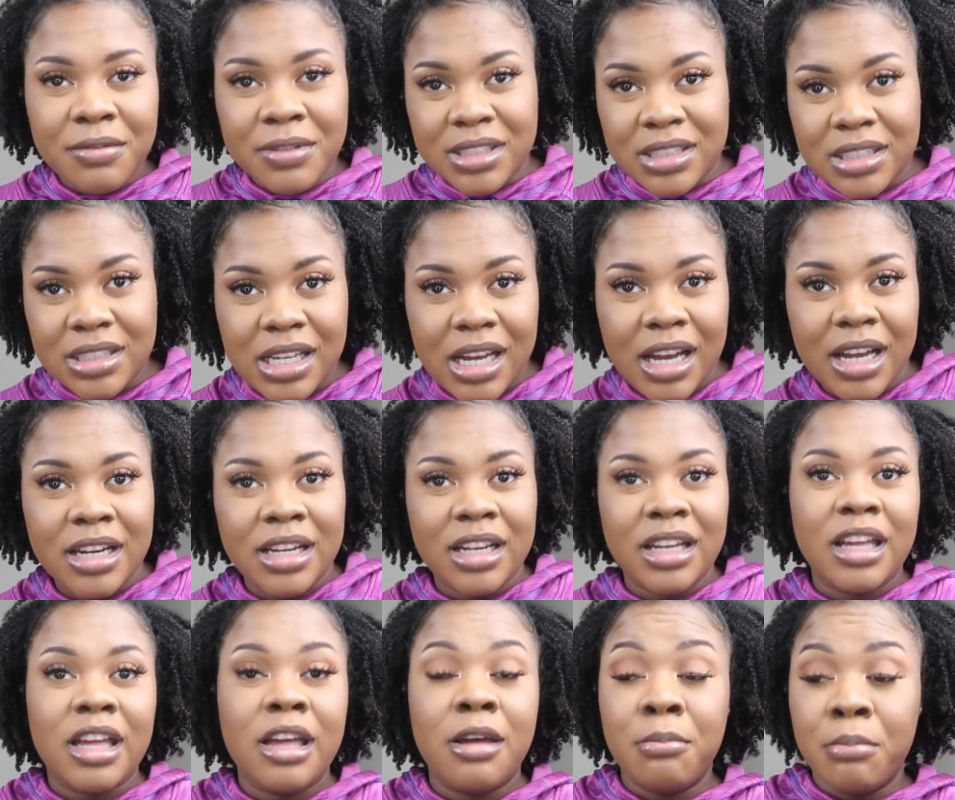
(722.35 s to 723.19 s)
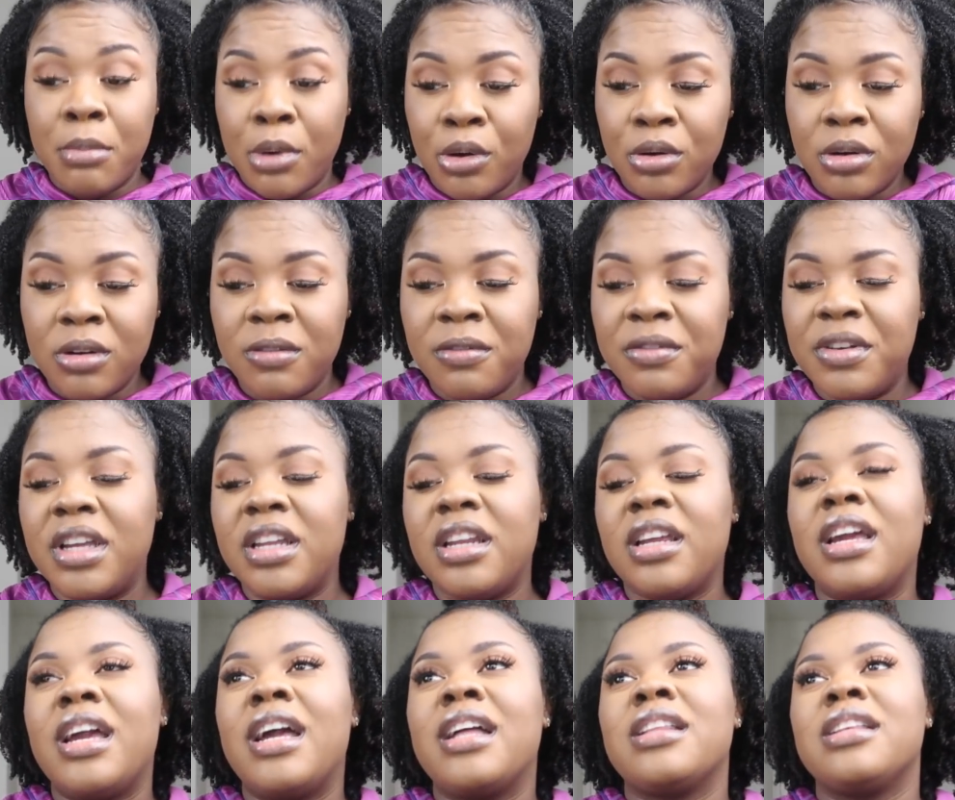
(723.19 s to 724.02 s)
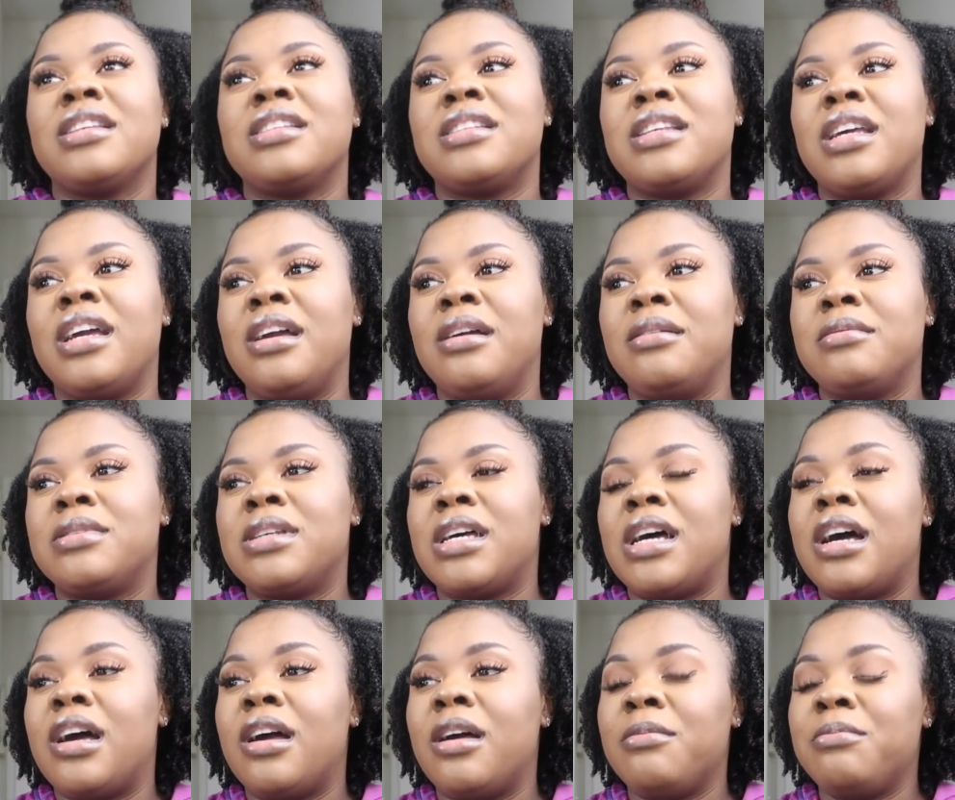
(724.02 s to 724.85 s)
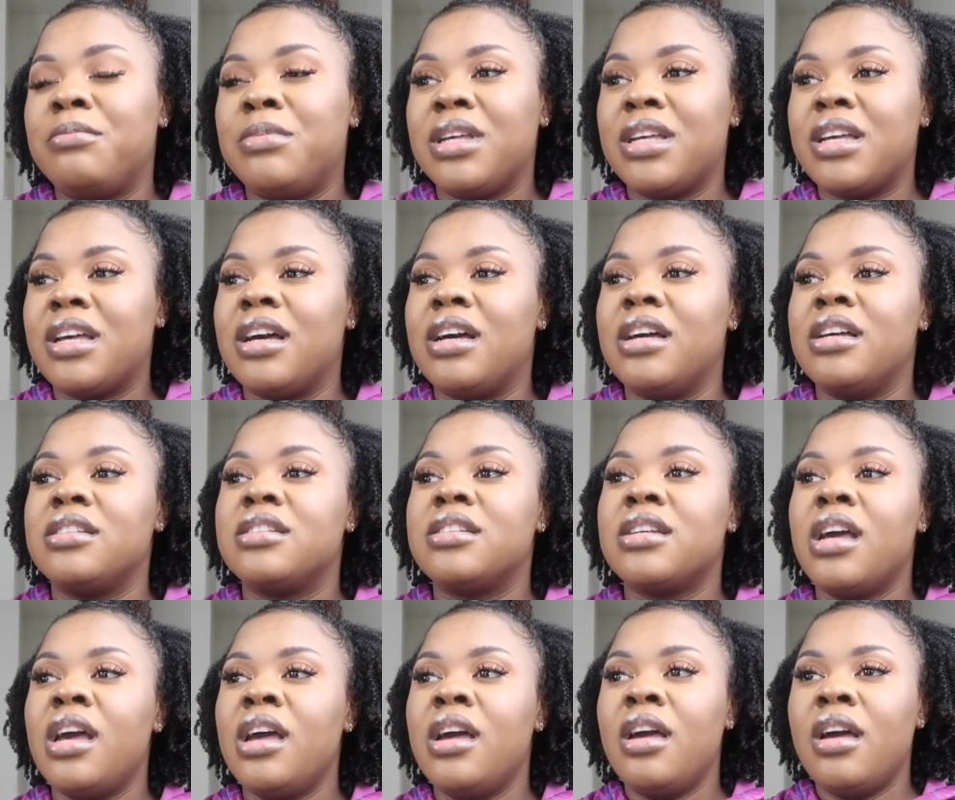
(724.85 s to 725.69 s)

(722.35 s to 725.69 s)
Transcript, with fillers: of exciting and motivating at the same time, because